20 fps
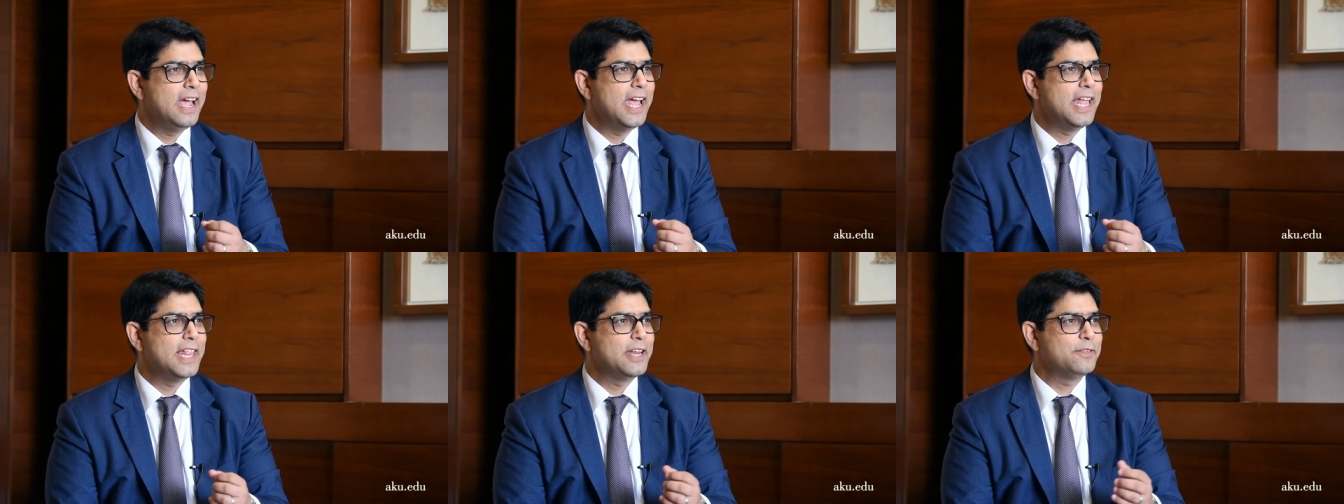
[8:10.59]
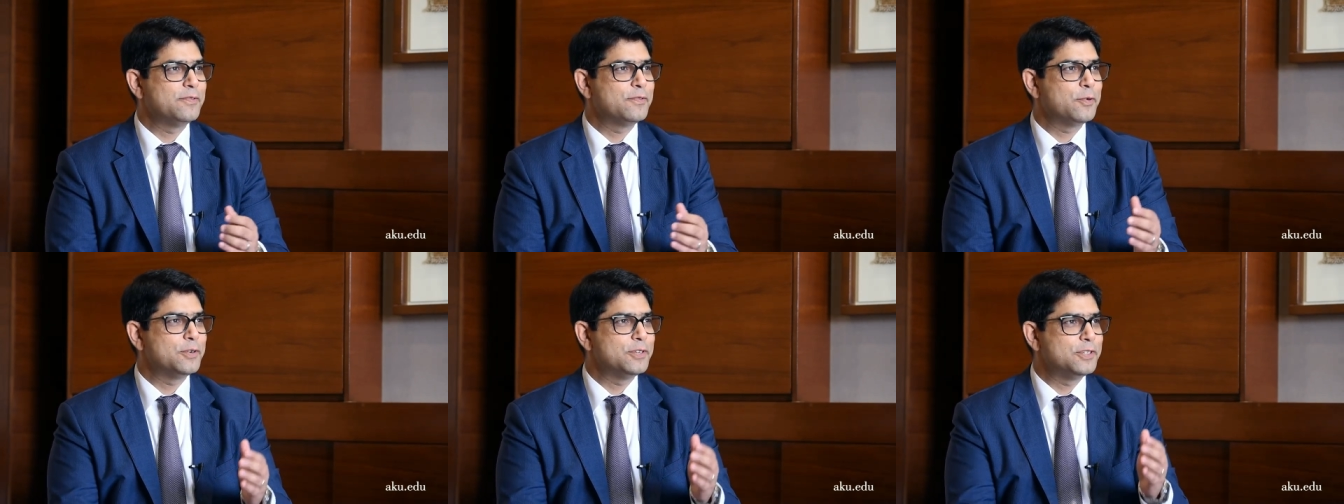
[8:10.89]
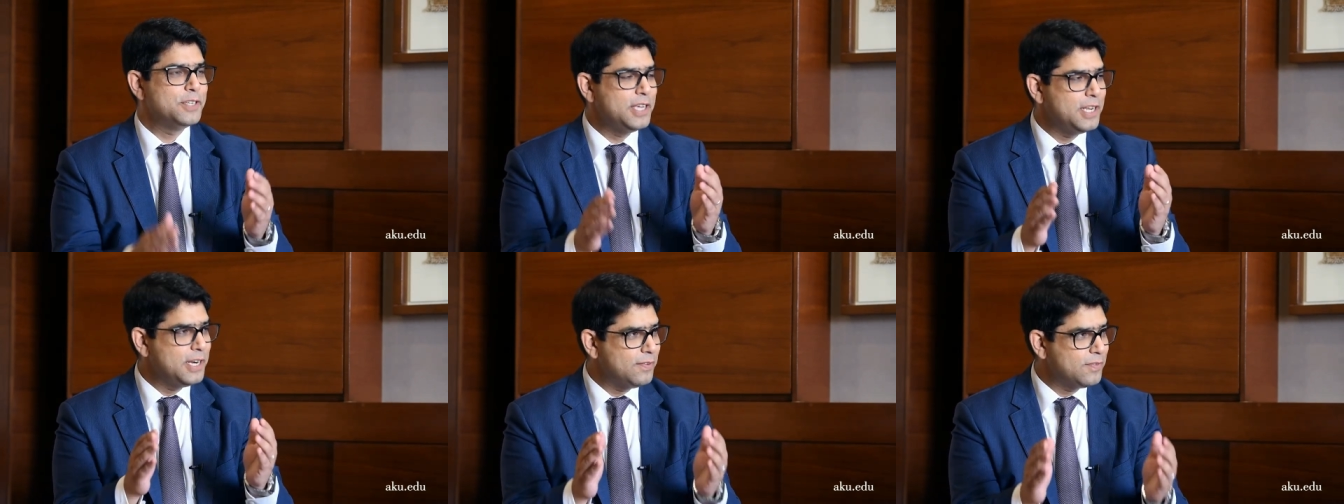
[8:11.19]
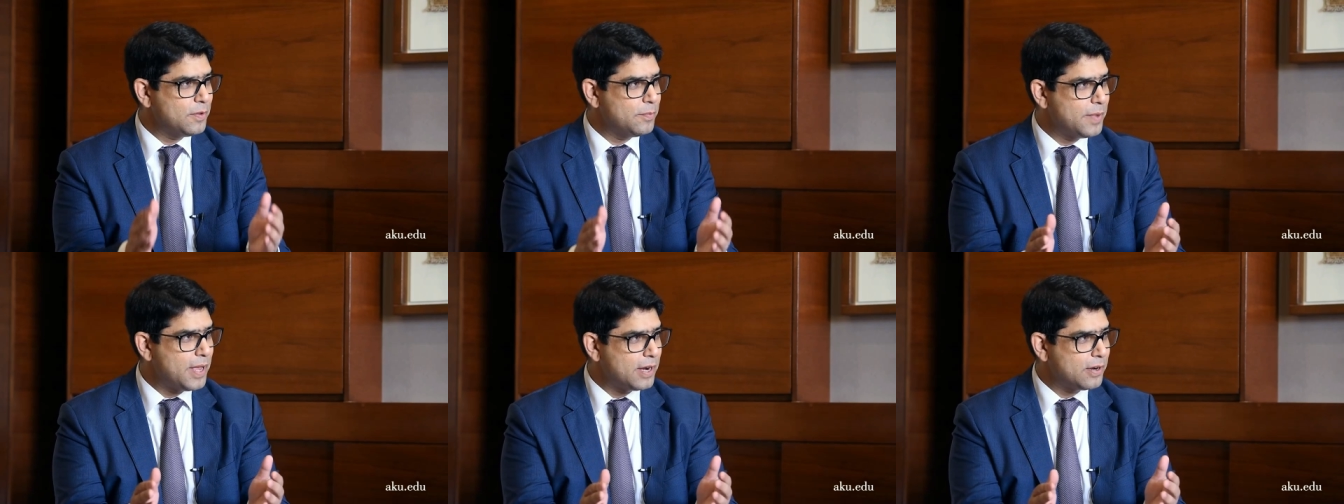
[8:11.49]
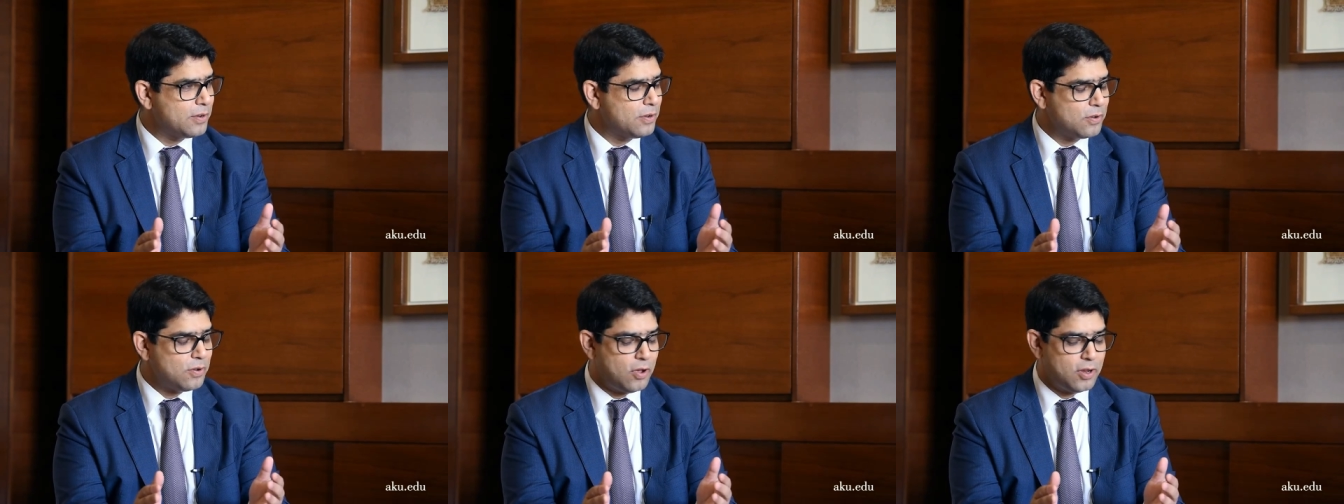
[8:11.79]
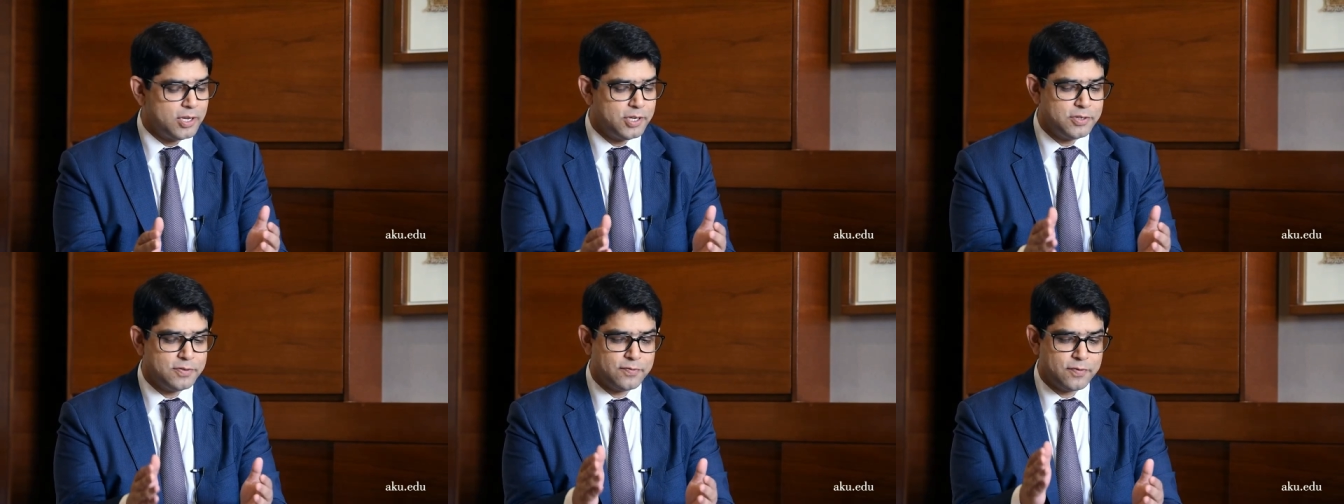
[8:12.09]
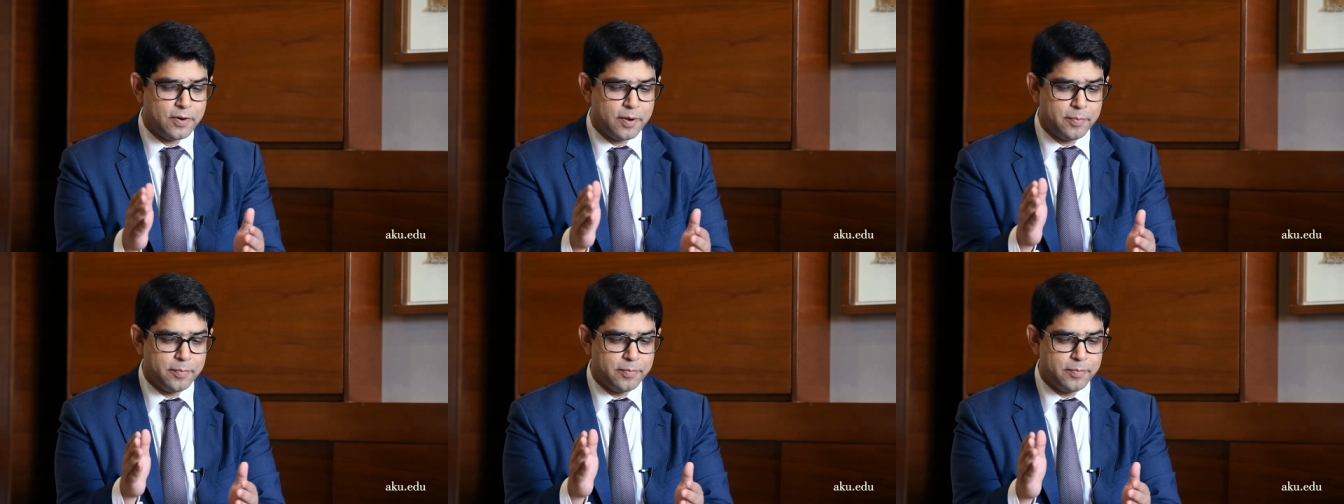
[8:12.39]
and then of course Dean of the Medical College
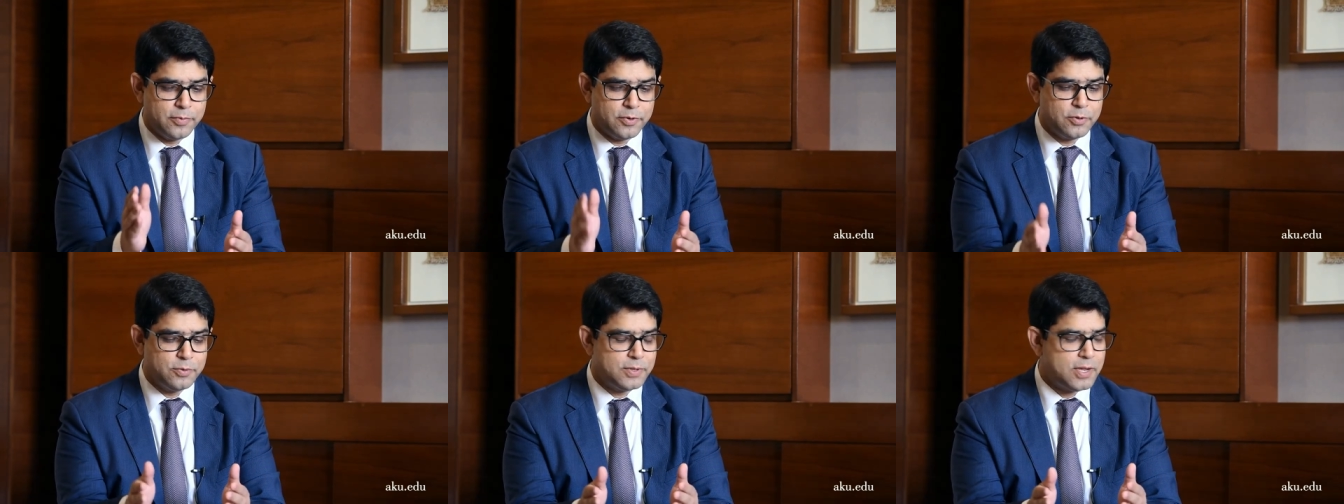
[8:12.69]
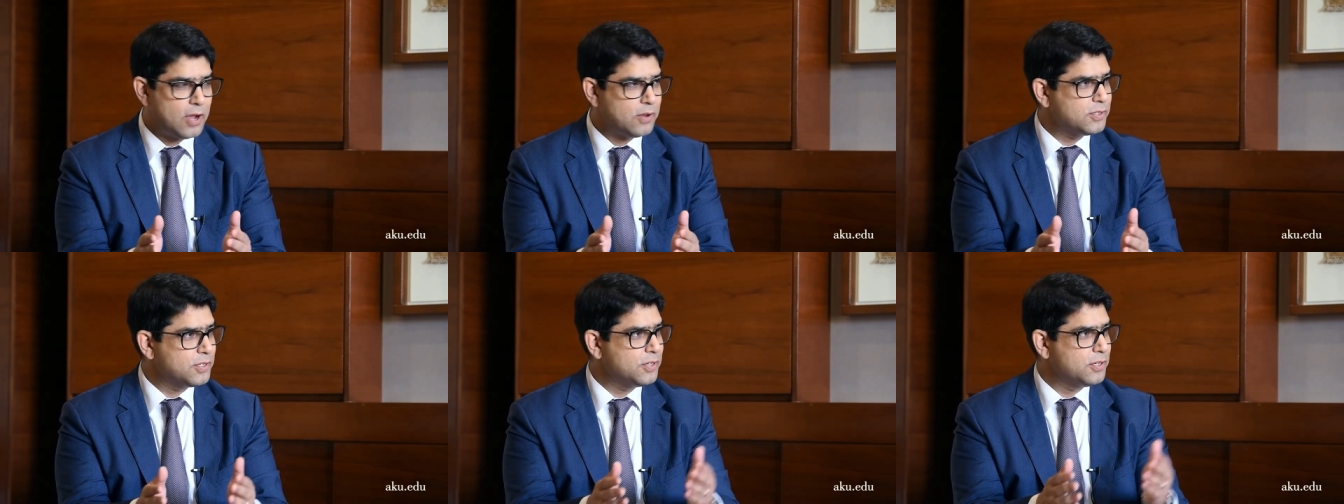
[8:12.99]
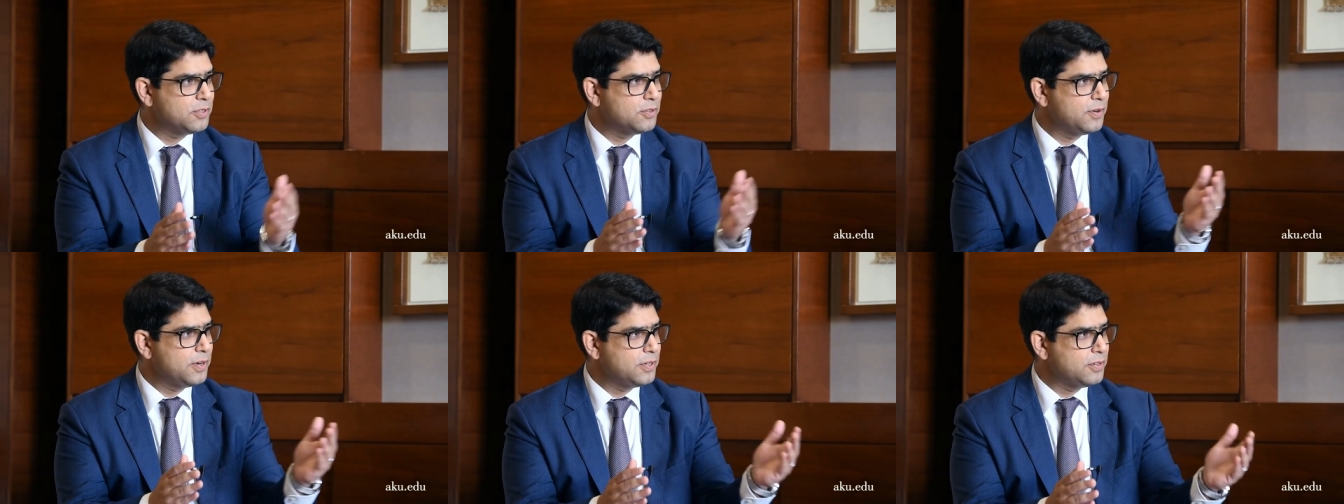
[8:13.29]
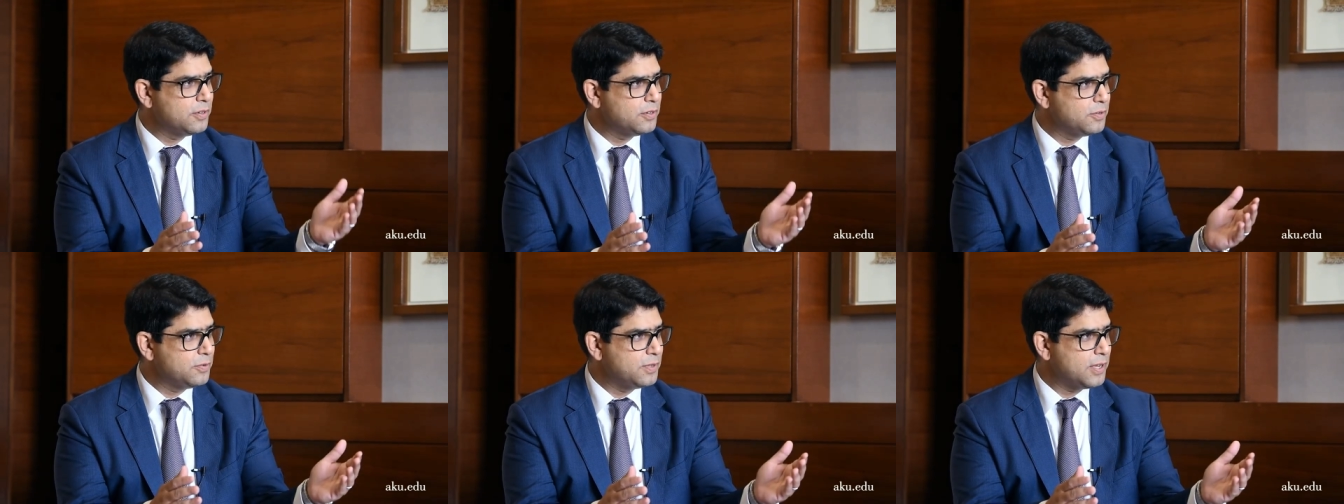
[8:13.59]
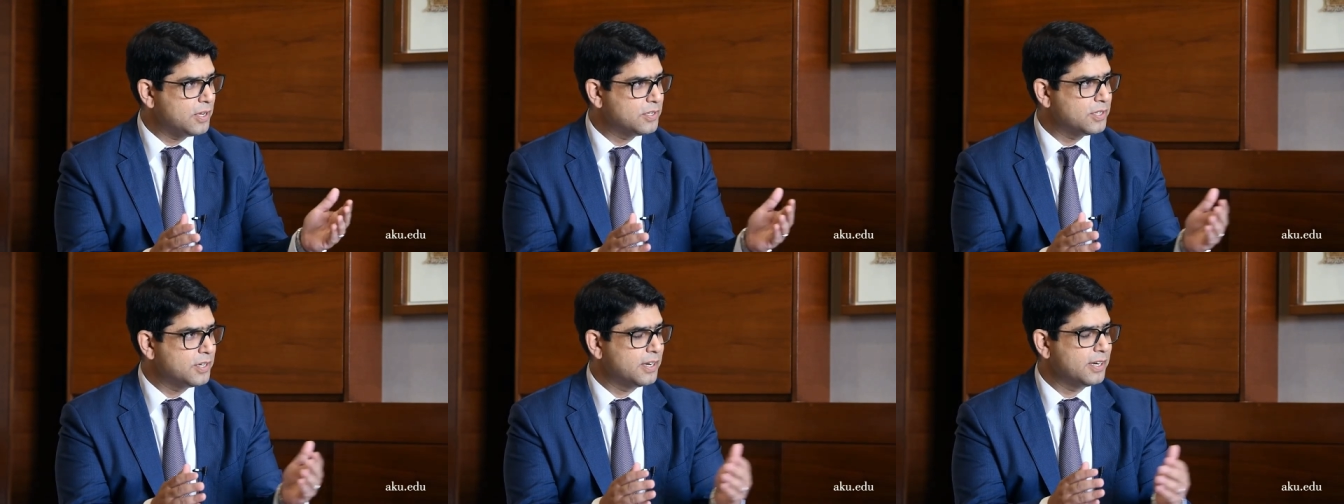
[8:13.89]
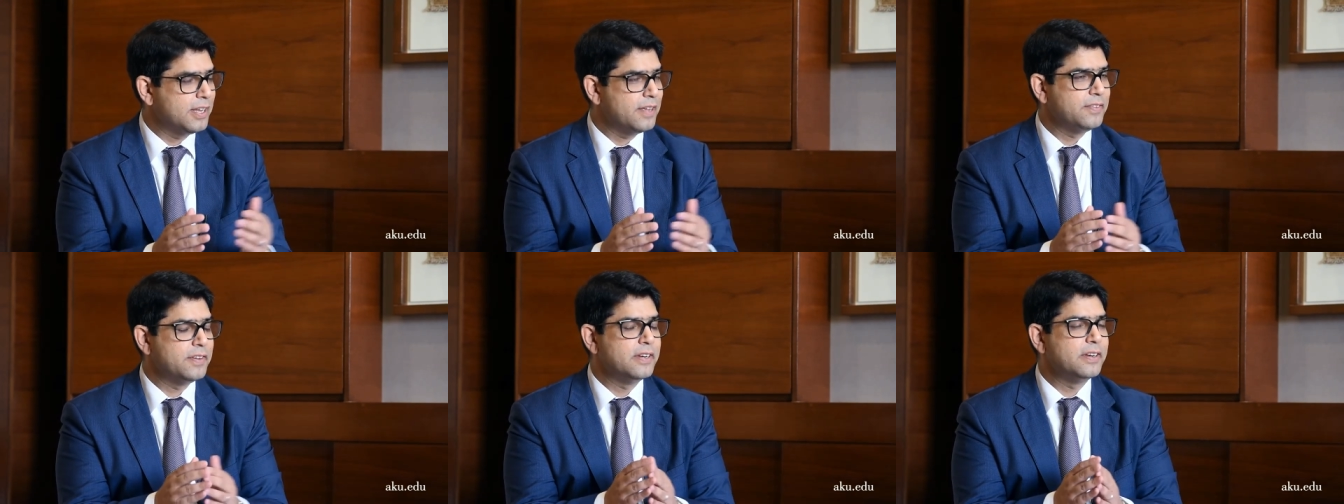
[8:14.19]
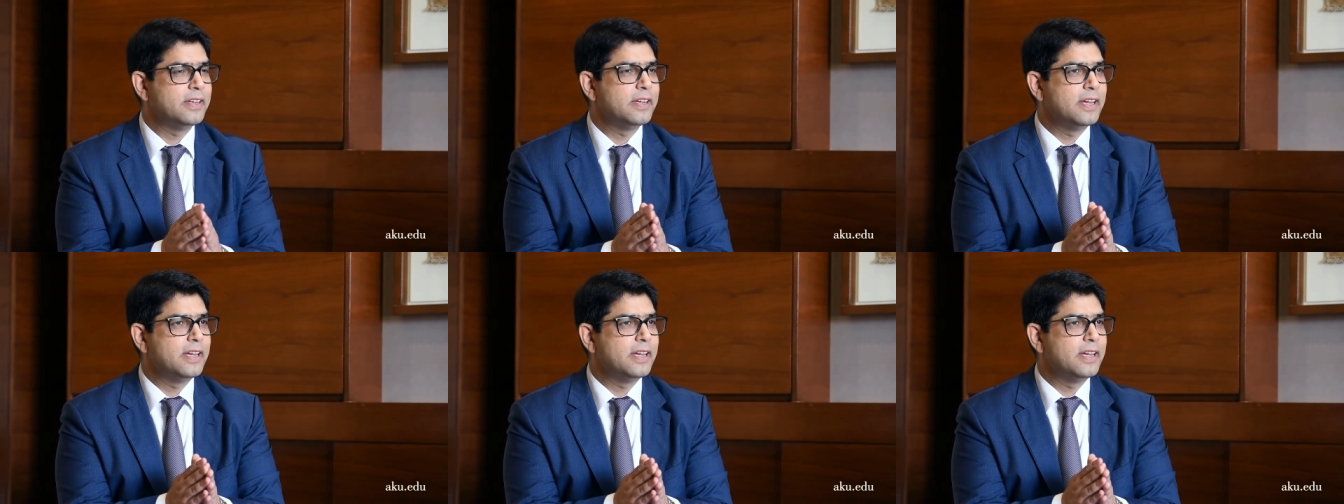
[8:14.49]
from 2003 to 2011.